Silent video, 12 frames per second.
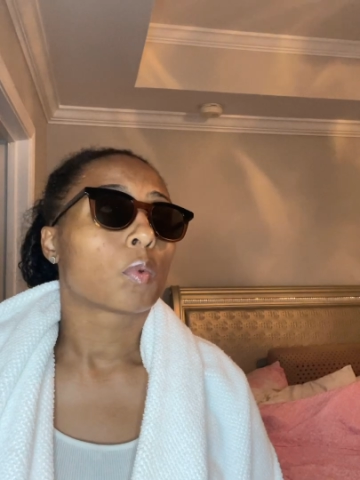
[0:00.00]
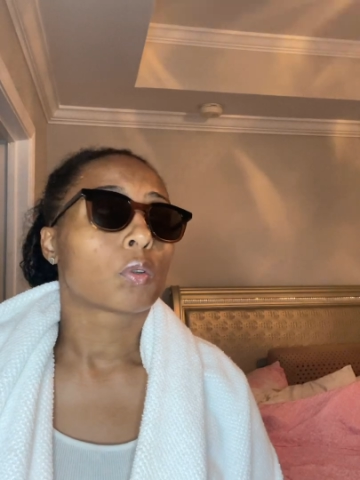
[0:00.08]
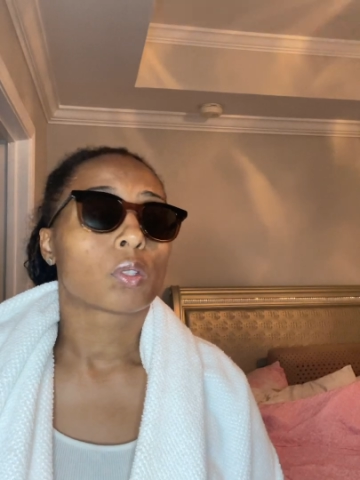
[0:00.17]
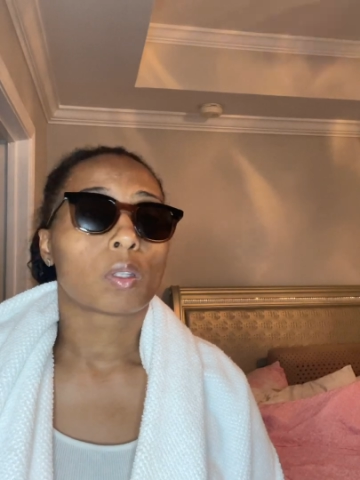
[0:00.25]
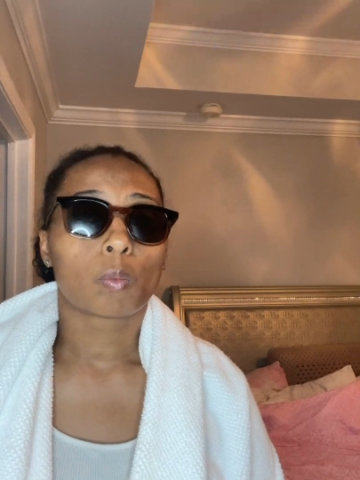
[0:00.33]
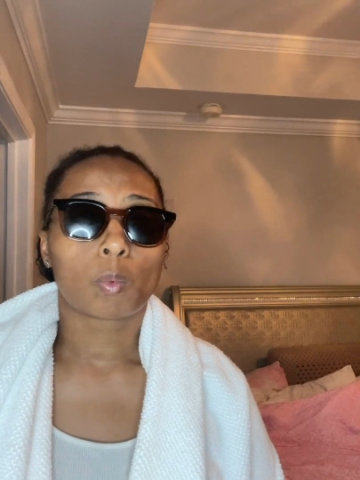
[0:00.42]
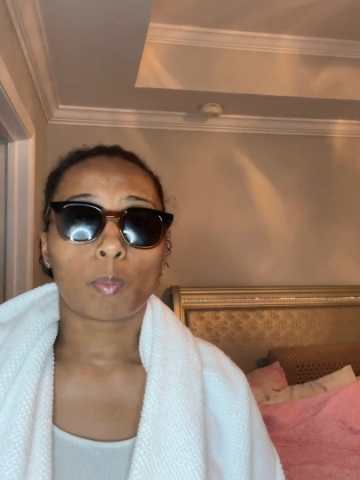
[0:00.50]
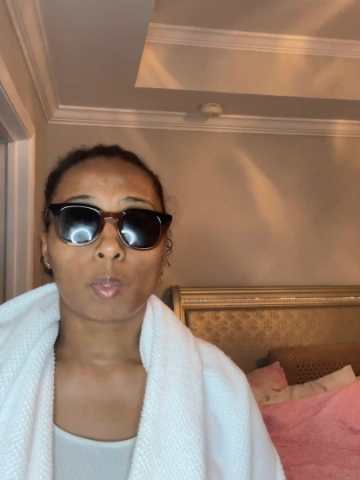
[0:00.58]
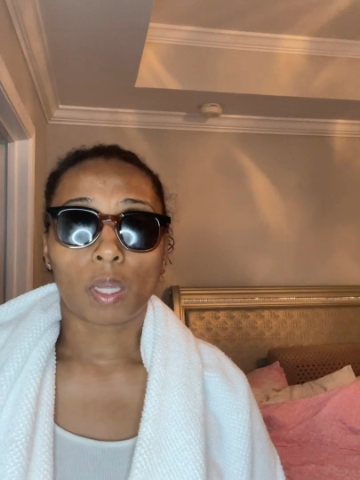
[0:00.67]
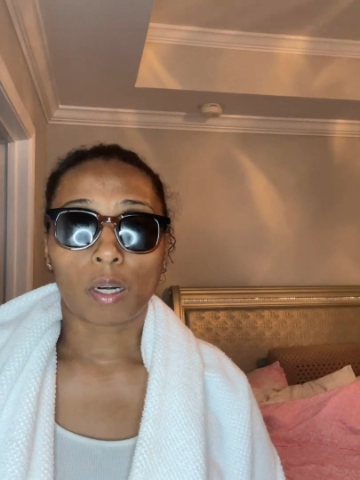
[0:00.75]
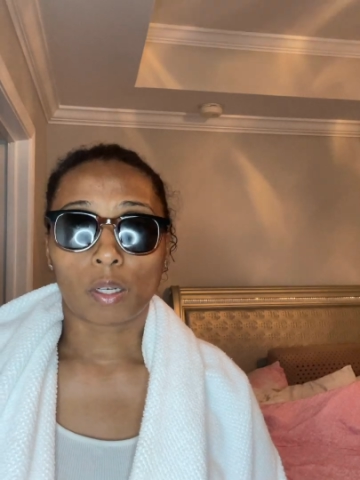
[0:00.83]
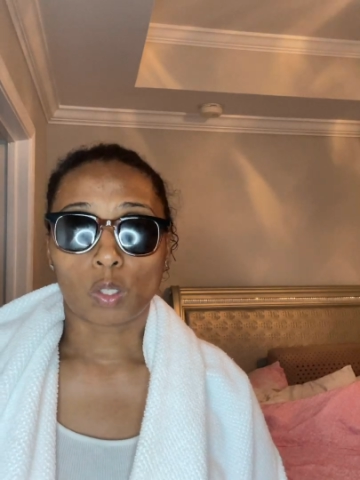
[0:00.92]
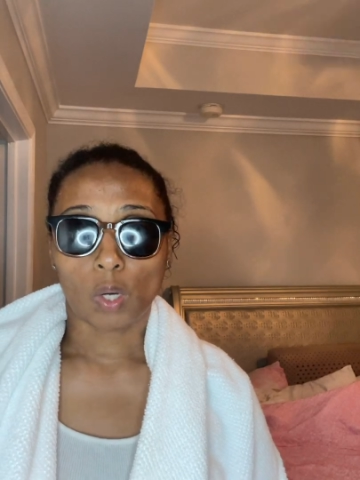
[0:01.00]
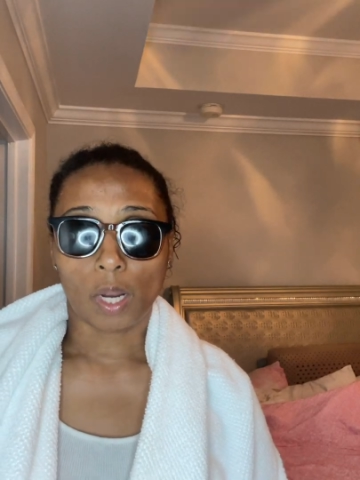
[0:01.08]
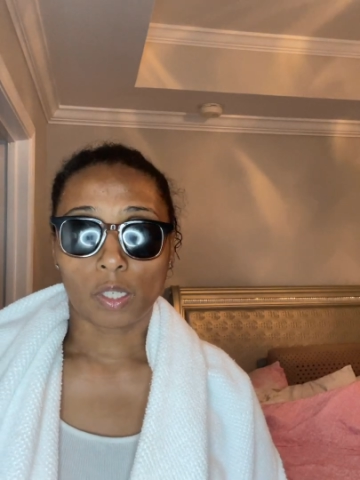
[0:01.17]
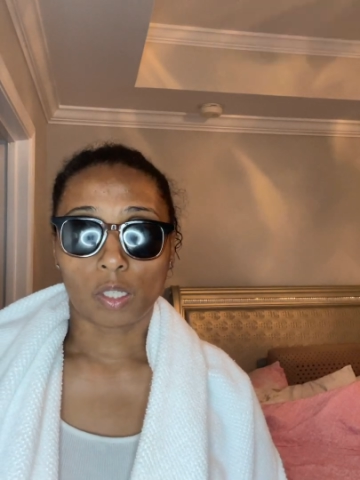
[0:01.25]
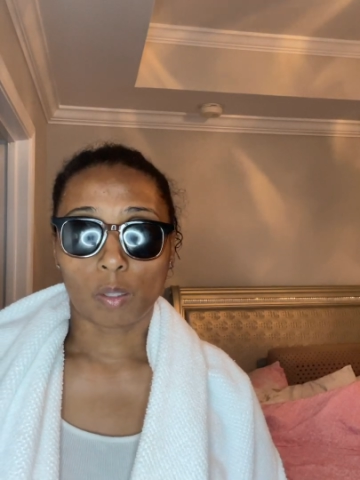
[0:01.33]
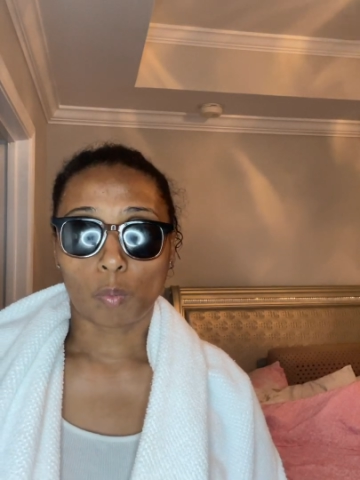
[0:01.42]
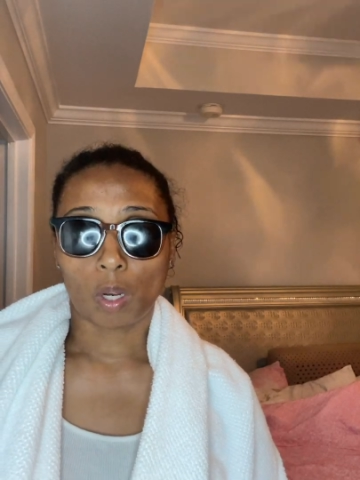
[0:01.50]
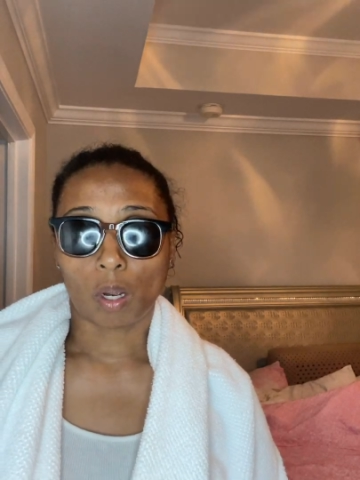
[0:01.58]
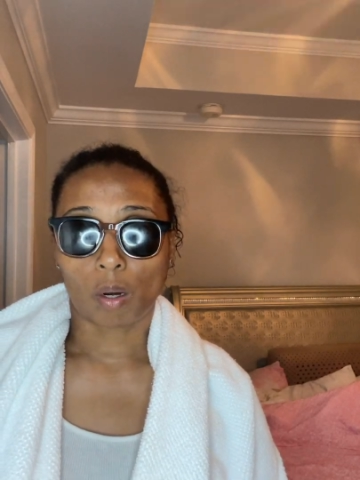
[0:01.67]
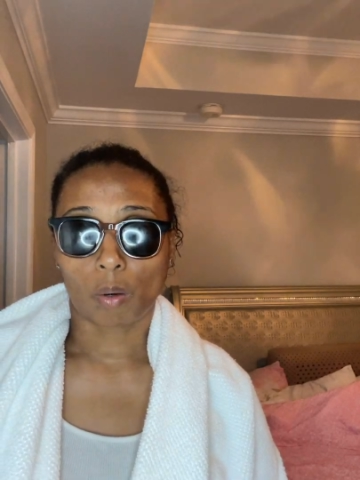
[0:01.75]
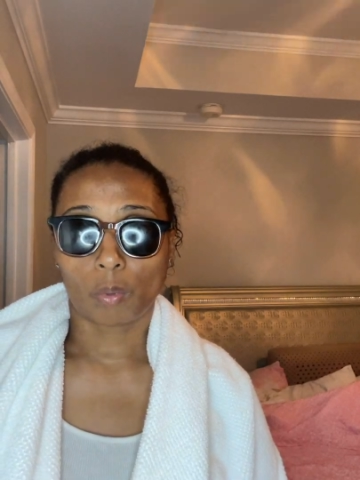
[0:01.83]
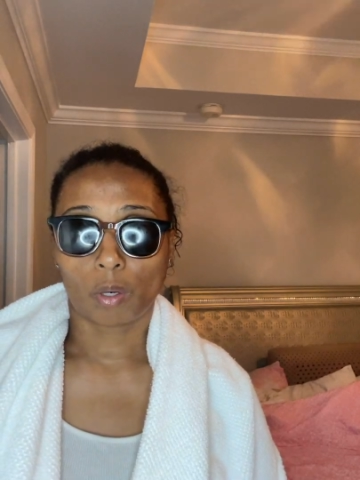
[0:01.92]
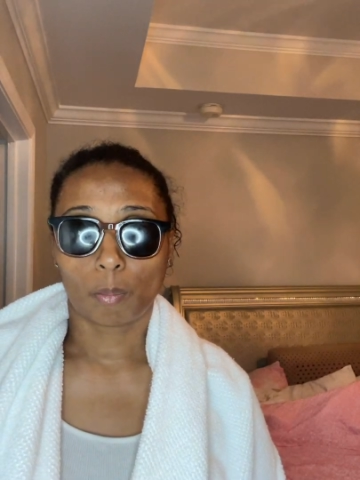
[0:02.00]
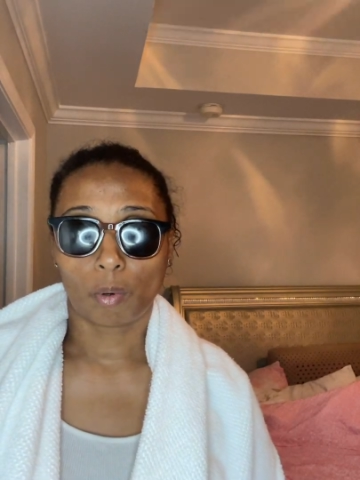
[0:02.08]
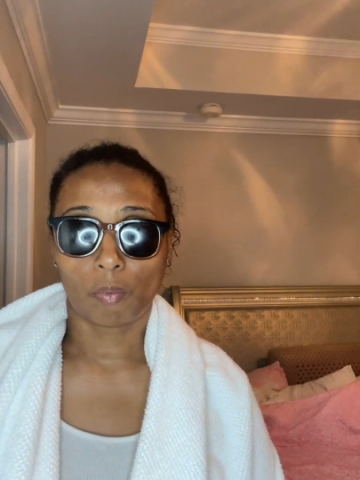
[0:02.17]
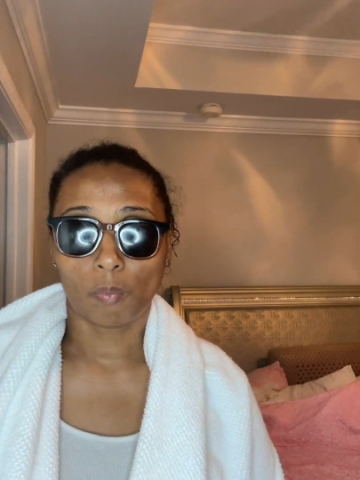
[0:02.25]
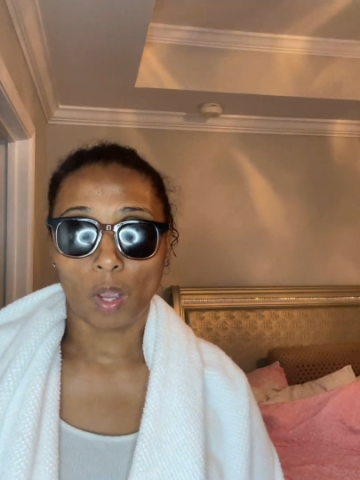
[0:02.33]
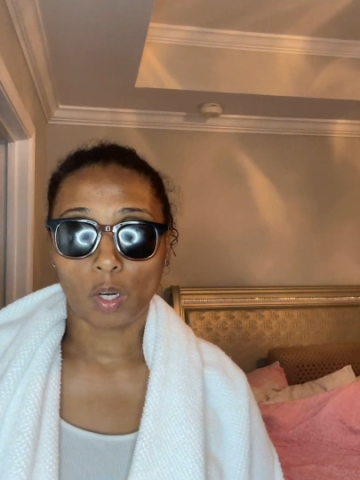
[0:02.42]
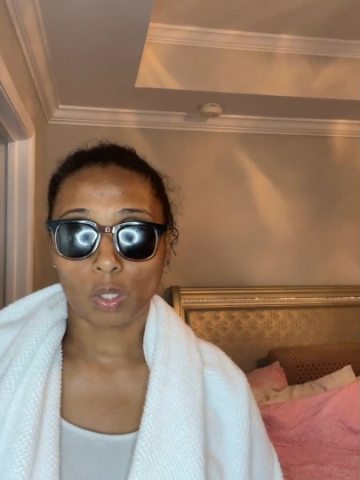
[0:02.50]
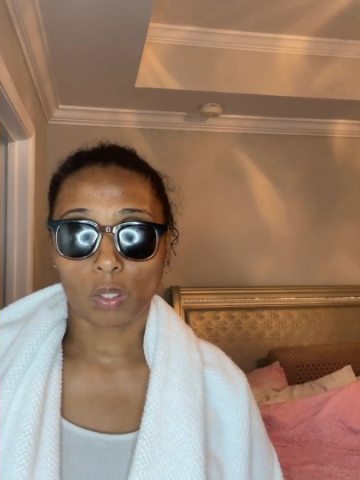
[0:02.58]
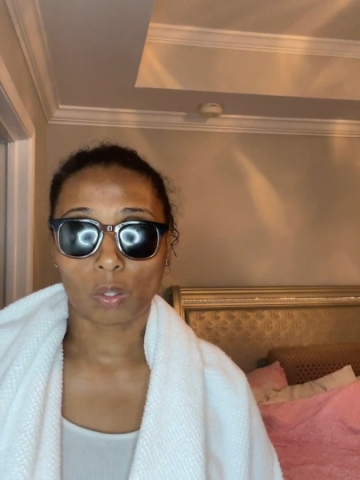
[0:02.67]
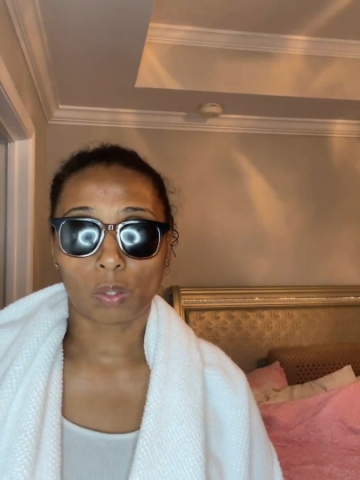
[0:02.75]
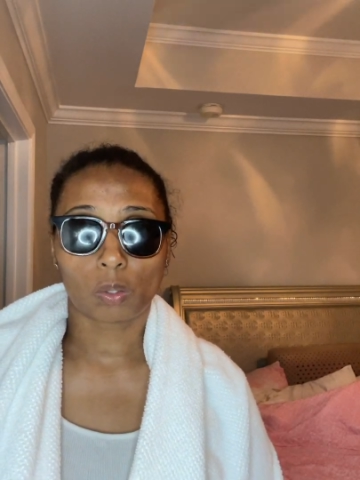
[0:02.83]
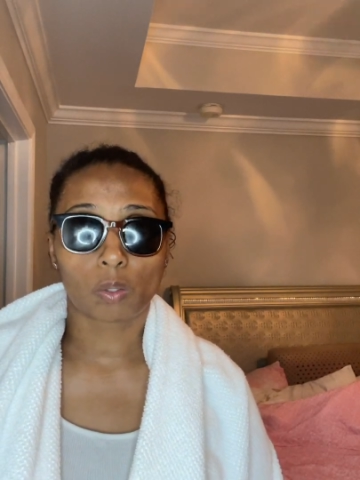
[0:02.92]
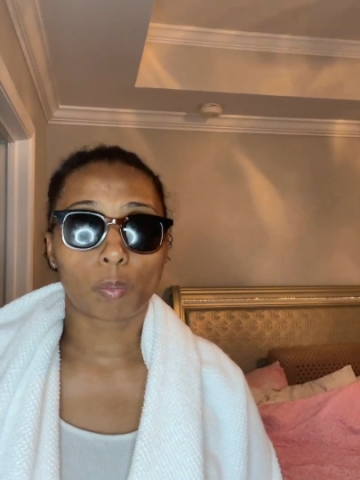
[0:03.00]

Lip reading: most of the women that are attracted to me are career professionals,